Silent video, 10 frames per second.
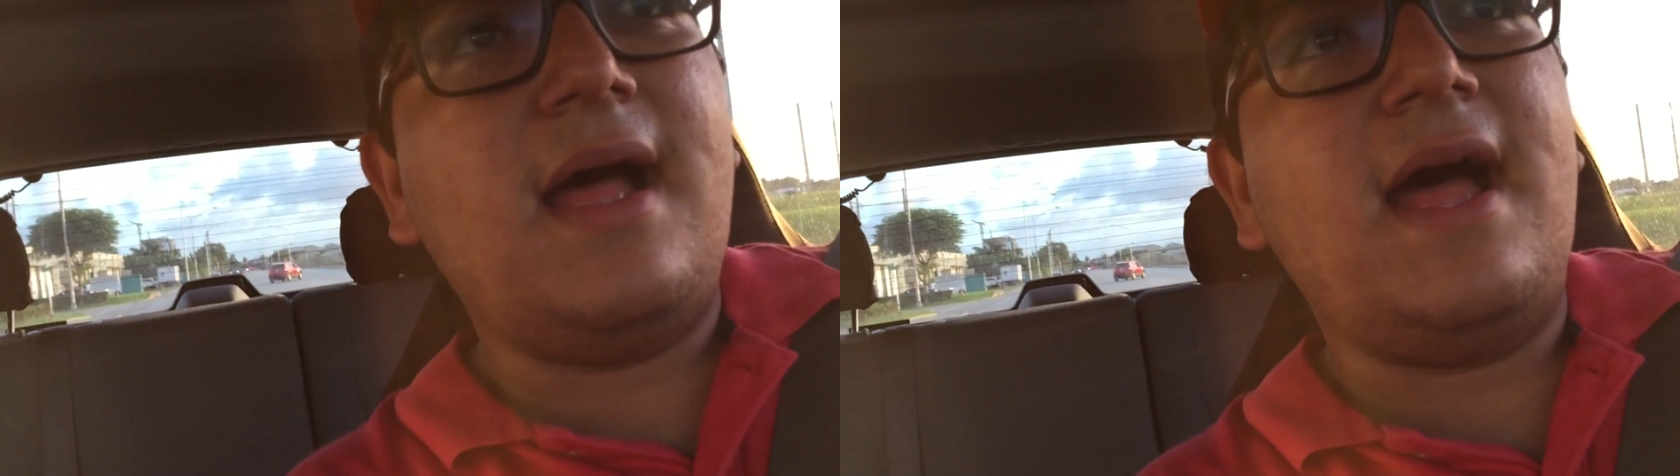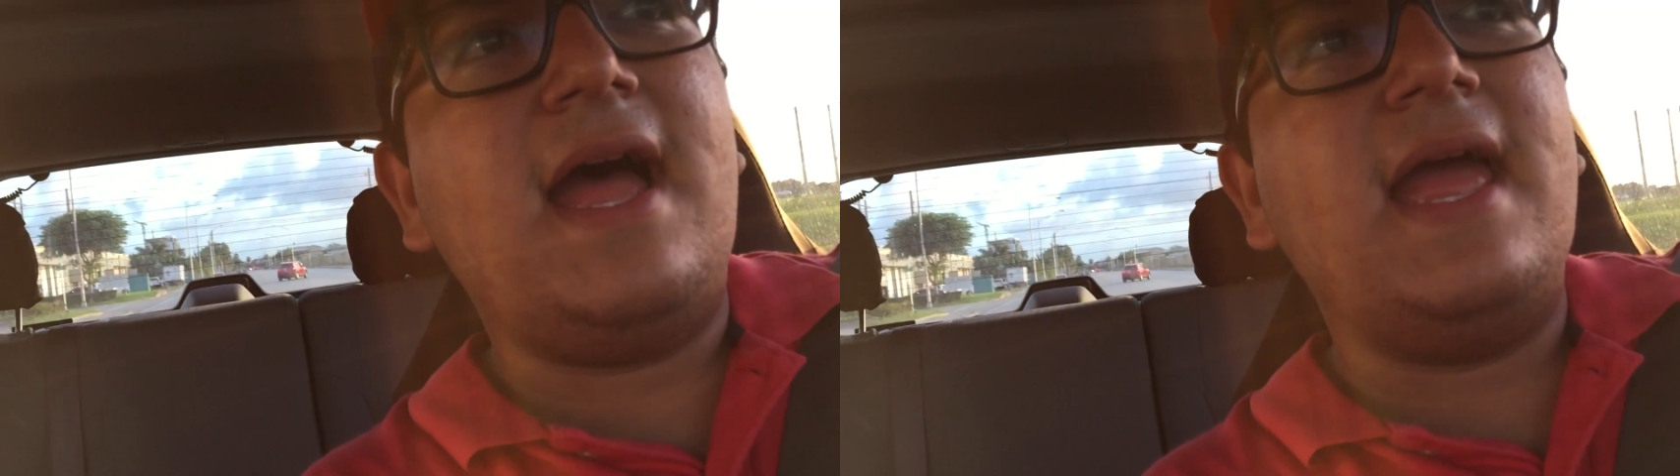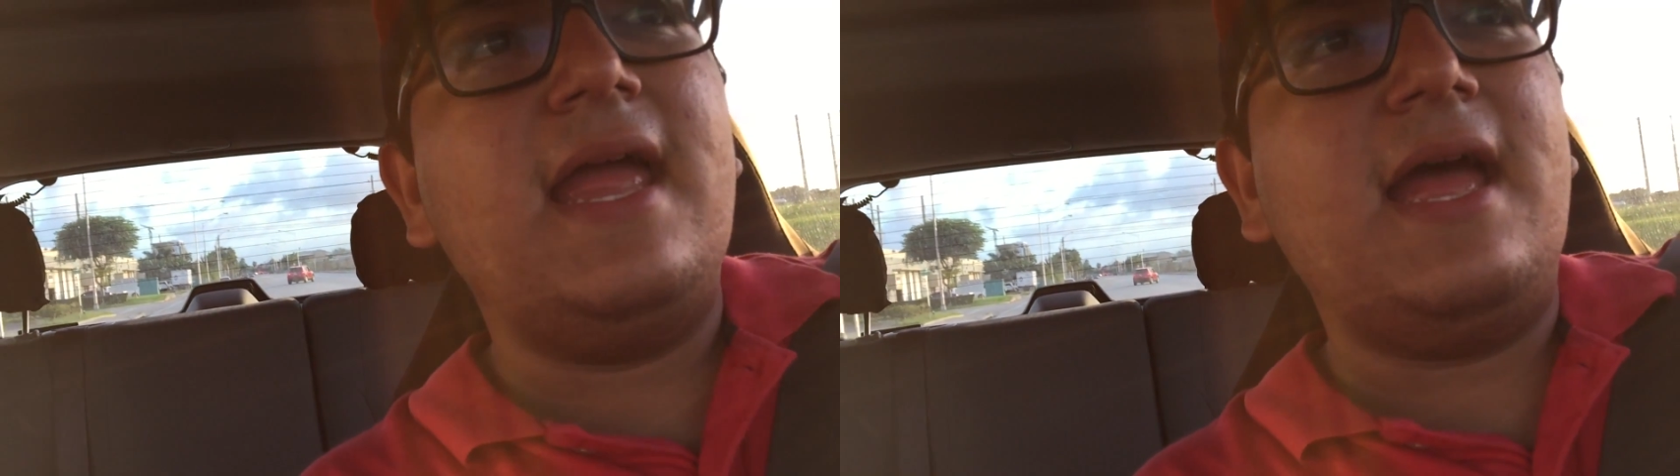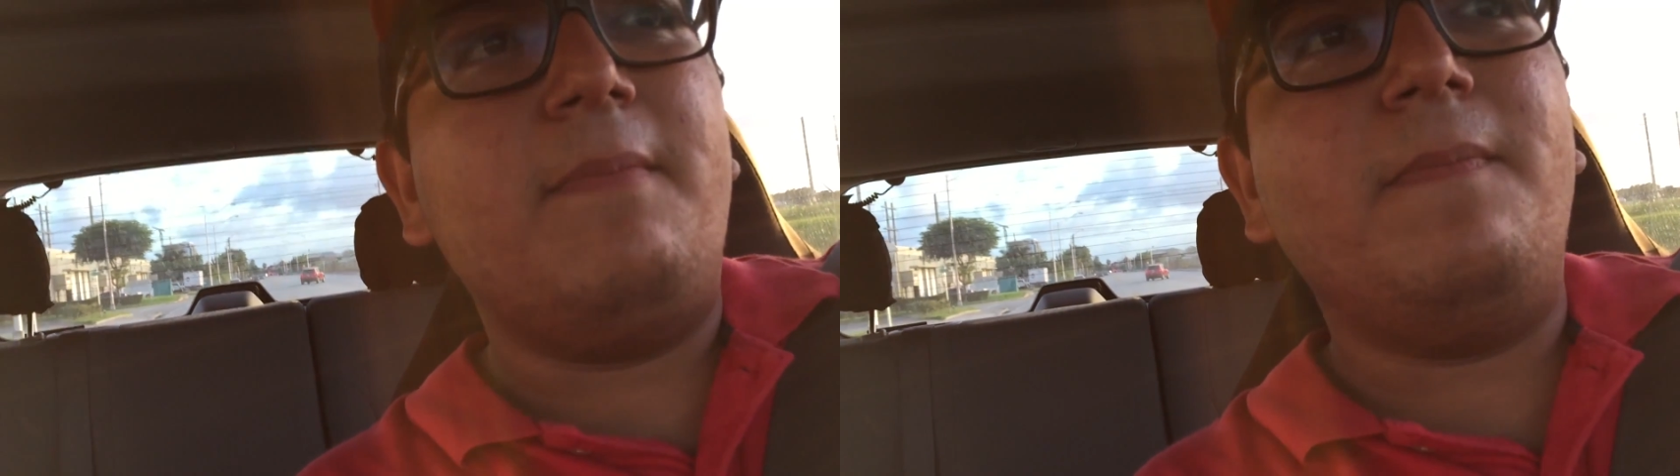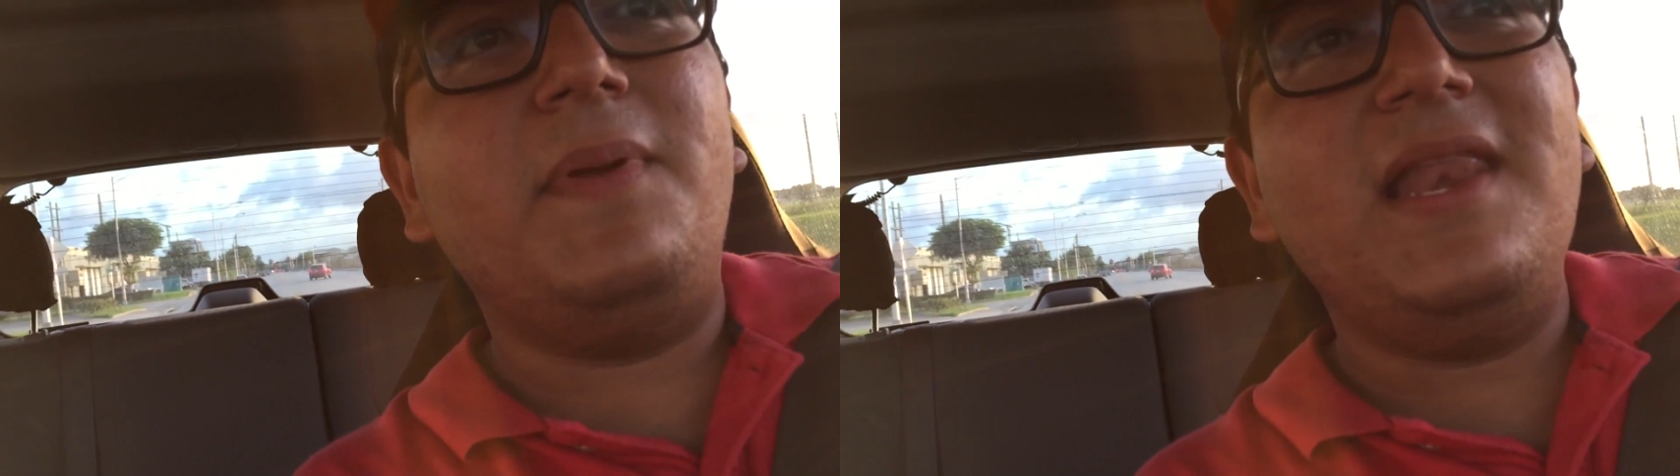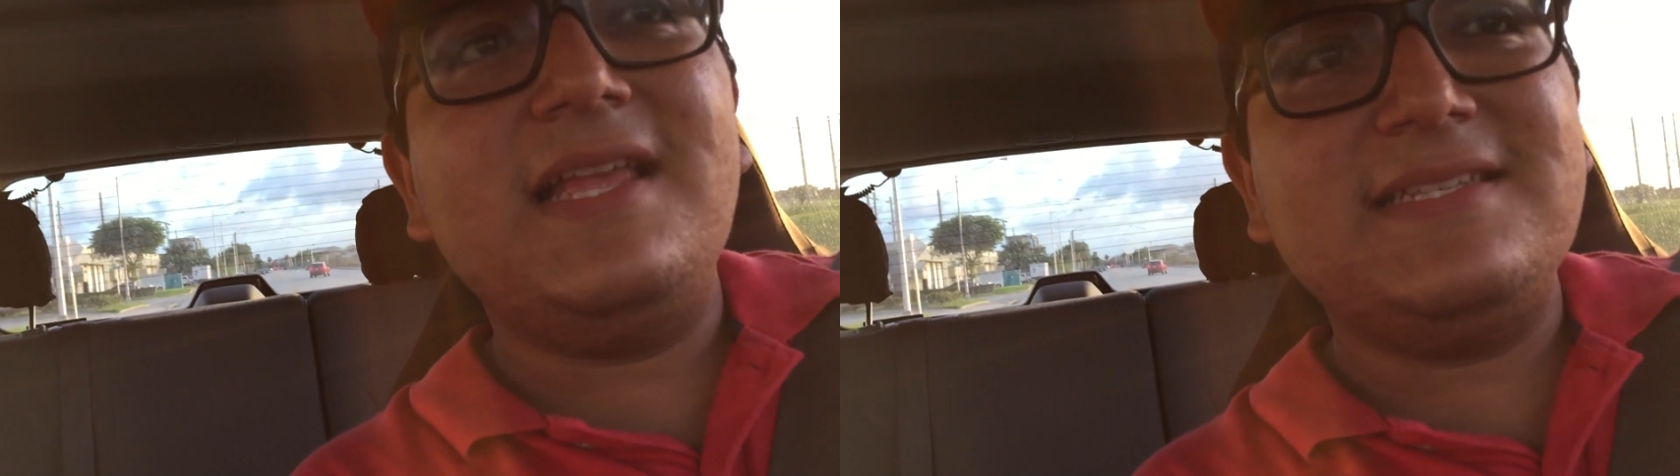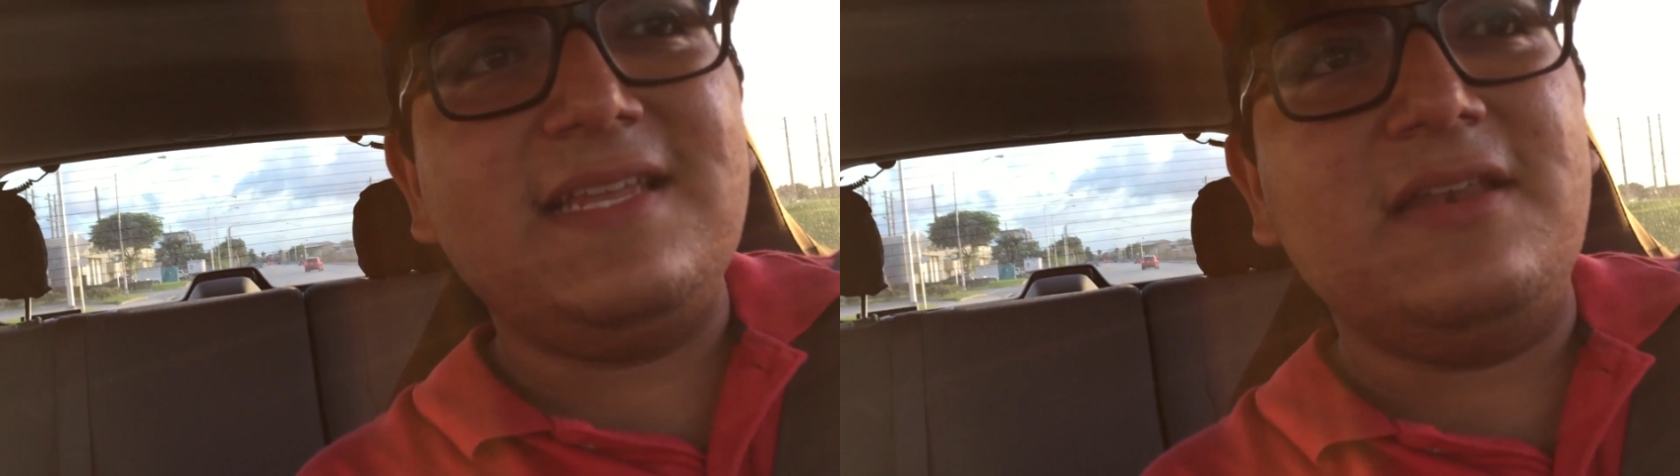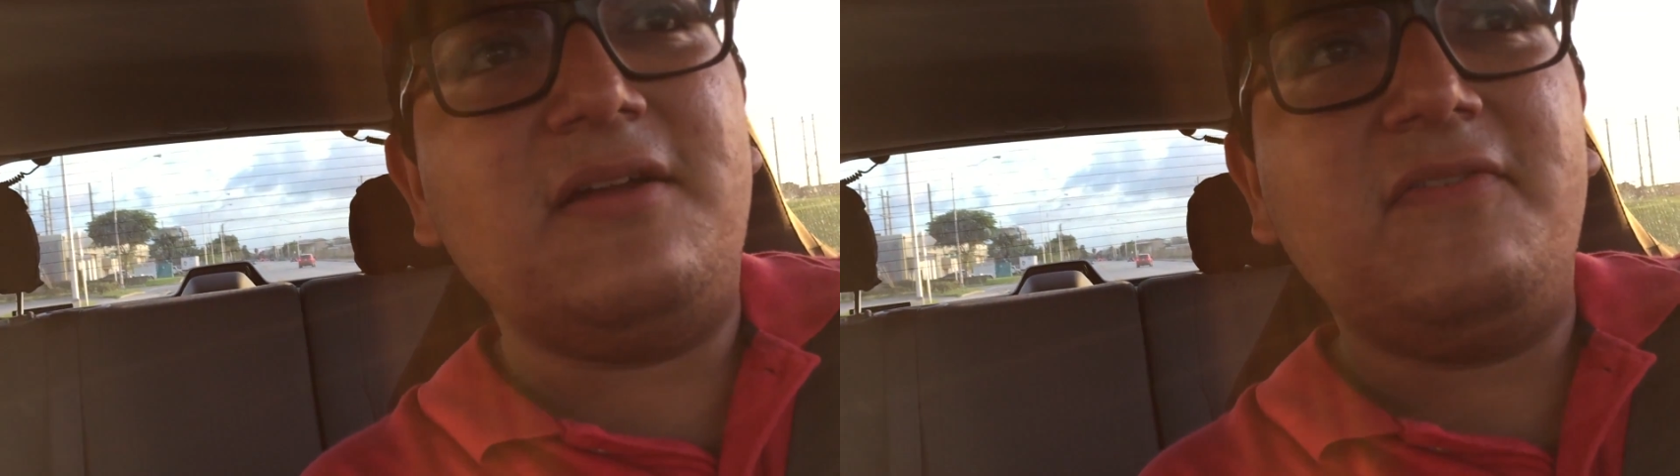I am
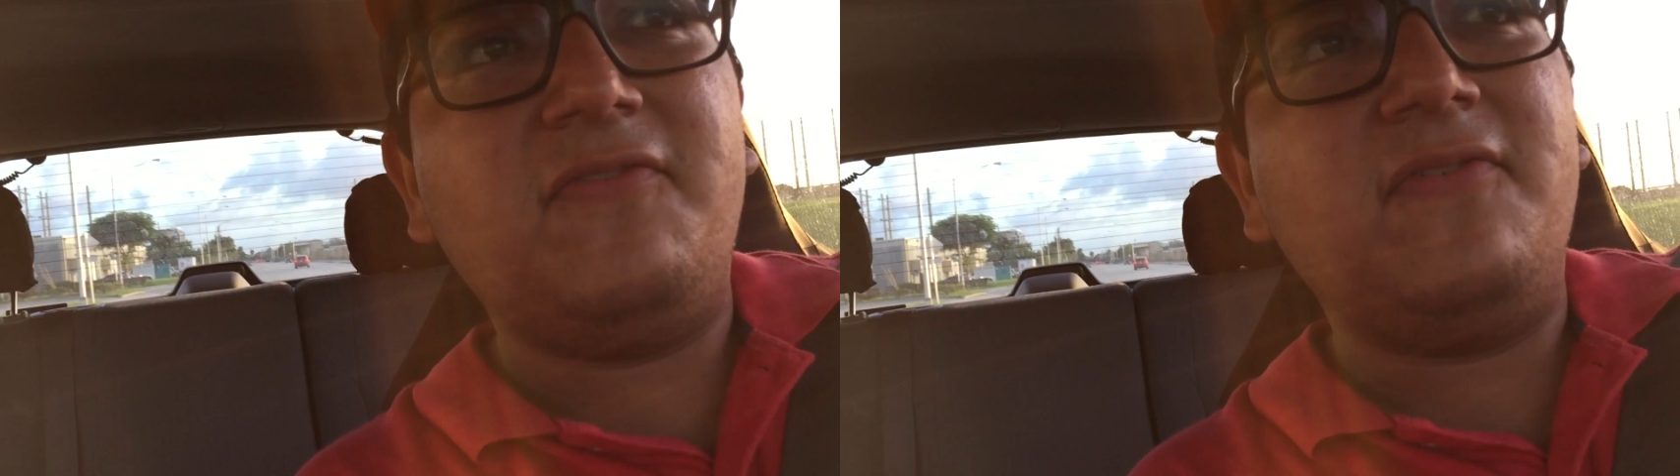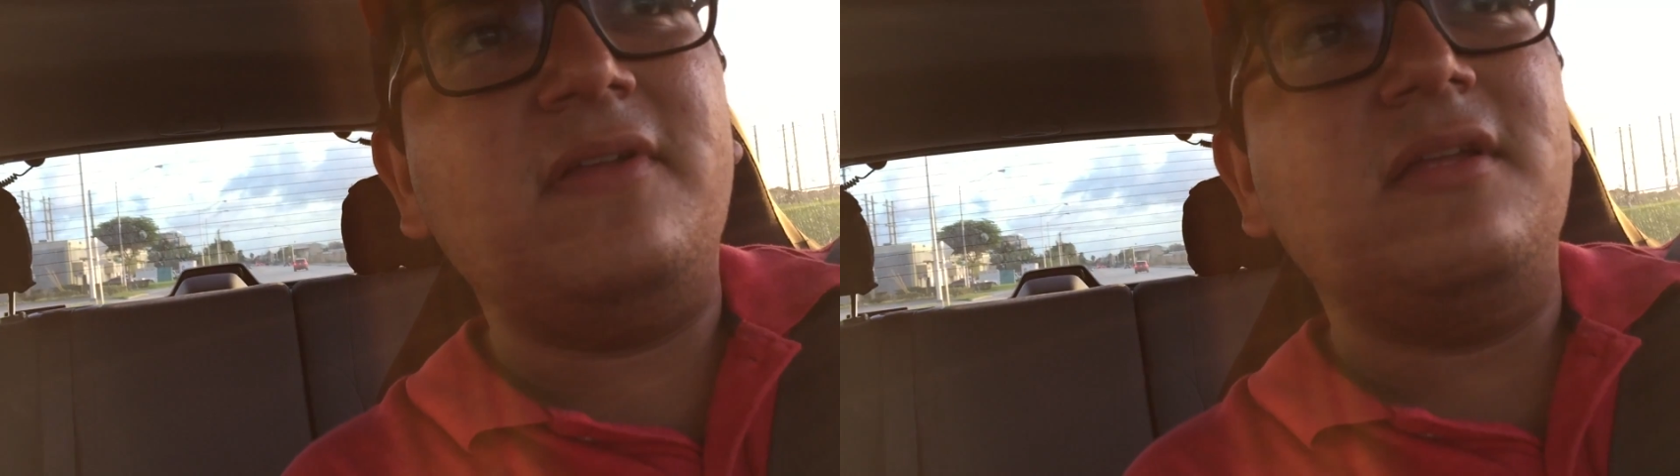blessed enough